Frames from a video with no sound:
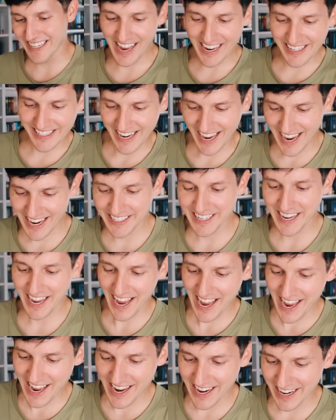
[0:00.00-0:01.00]
Hey, hey,
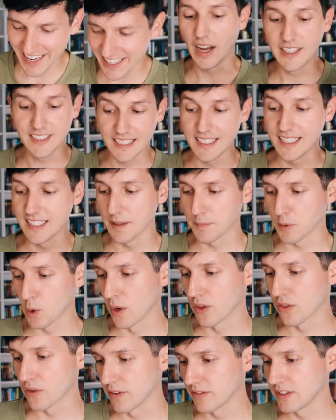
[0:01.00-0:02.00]
hey! I did end up
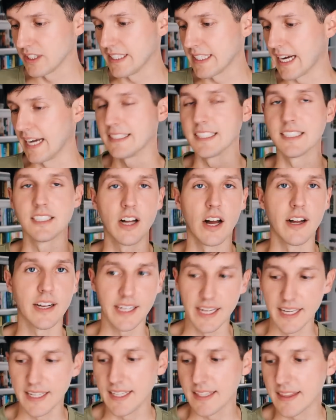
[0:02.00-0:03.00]
going thrifting. I did not
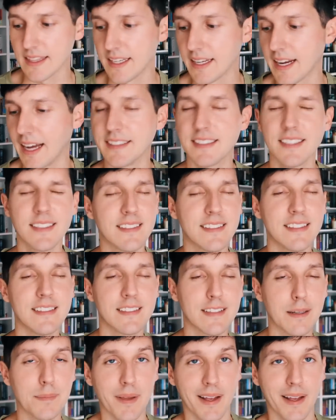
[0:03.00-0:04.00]
get anything. I did see some,